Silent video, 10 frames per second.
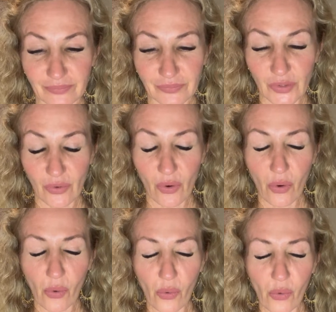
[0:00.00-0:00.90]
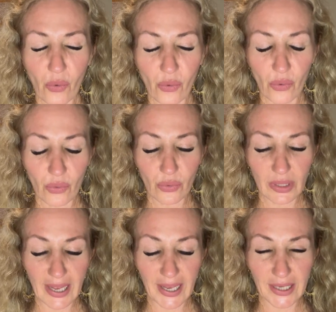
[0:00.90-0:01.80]
Your
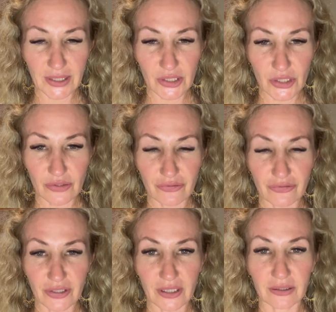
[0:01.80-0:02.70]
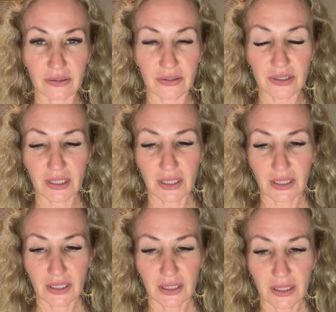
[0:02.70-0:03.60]
whole energy field
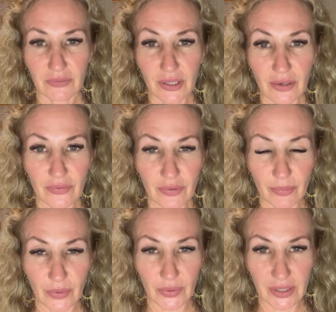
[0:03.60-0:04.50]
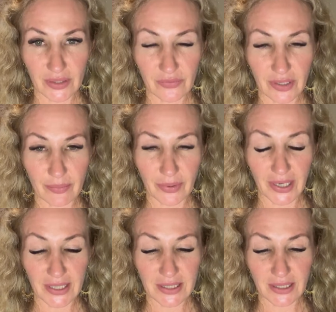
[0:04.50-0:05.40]
around the body is
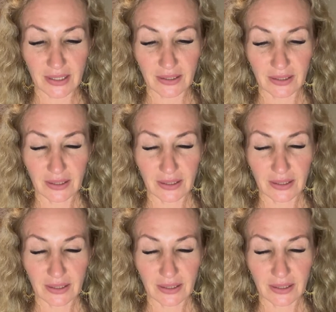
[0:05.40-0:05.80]
vibrating